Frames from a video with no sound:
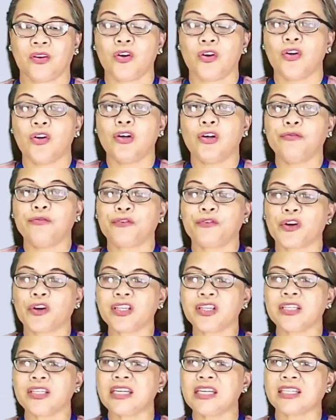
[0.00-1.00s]
Of course,
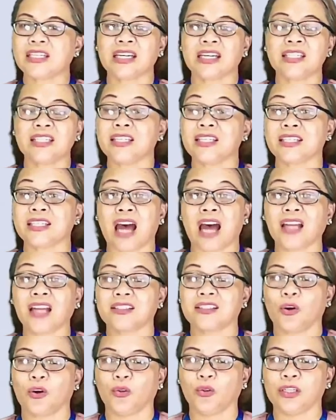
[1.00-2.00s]
z-test is not
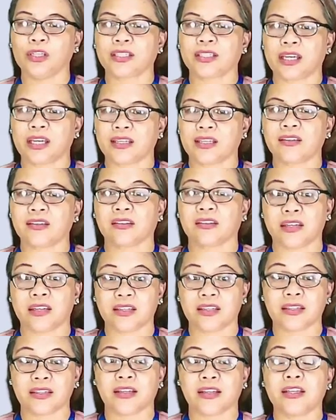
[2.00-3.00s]
the only test
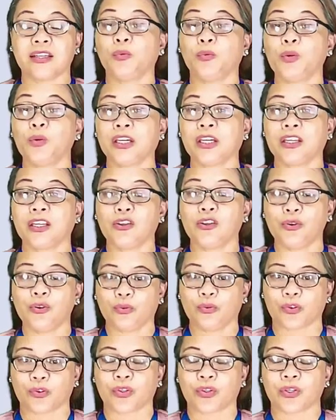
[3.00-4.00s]
statistic that we can
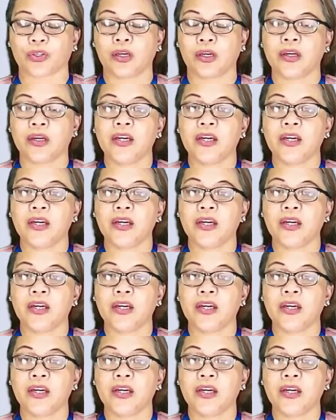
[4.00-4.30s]
use.